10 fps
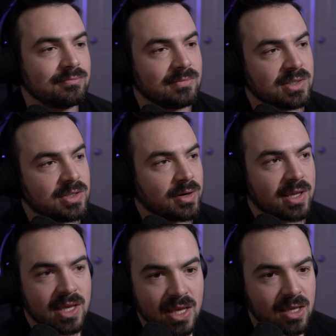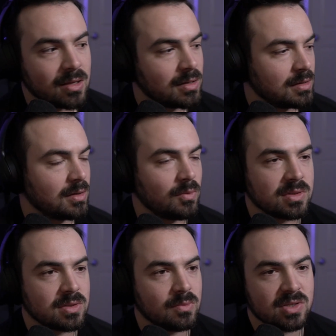Is there a king?
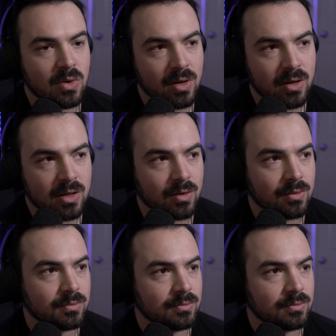What's going on here?